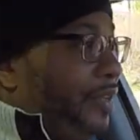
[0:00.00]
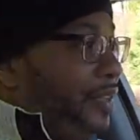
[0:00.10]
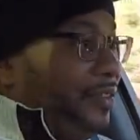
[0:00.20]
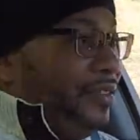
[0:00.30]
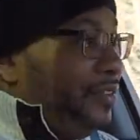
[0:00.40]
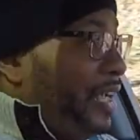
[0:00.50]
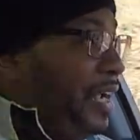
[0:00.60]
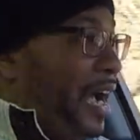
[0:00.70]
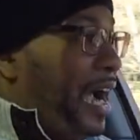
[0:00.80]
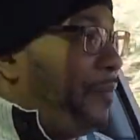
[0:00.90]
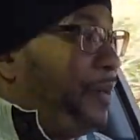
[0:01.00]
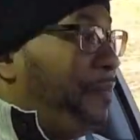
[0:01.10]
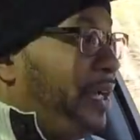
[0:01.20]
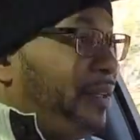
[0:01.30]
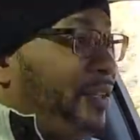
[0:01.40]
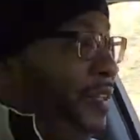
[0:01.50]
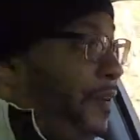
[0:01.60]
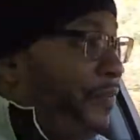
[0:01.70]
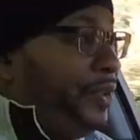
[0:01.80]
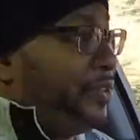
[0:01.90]
This is a hybrid Bentley
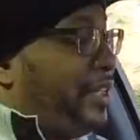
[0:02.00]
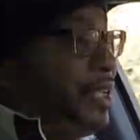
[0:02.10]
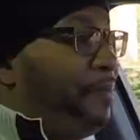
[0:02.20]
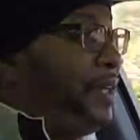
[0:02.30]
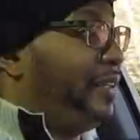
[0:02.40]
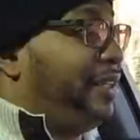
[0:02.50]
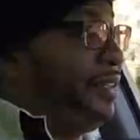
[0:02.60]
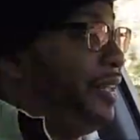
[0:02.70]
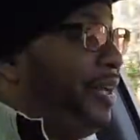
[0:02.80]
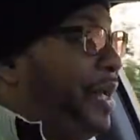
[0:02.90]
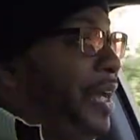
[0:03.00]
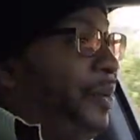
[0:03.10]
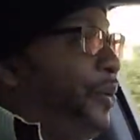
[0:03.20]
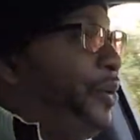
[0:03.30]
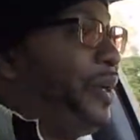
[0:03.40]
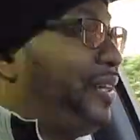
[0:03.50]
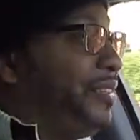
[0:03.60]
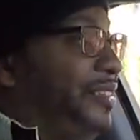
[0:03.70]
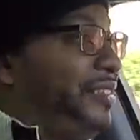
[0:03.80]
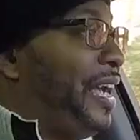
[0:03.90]
that feels like a Bentley. I don't know what
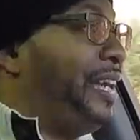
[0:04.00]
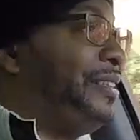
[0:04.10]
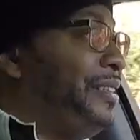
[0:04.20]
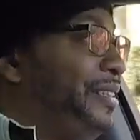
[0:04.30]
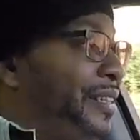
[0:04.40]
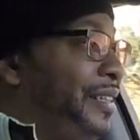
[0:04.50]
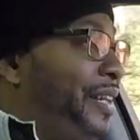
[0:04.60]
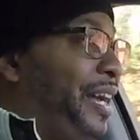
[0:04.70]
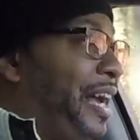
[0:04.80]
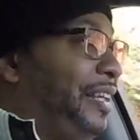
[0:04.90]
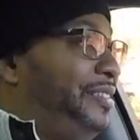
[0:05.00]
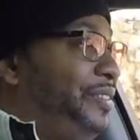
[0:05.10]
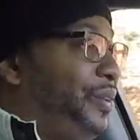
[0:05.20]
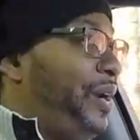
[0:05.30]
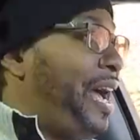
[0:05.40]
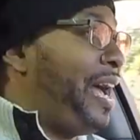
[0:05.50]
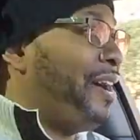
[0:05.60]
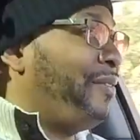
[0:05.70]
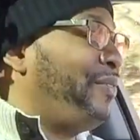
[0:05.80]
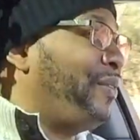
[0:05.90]
else to say. I still
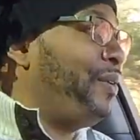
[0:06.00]
have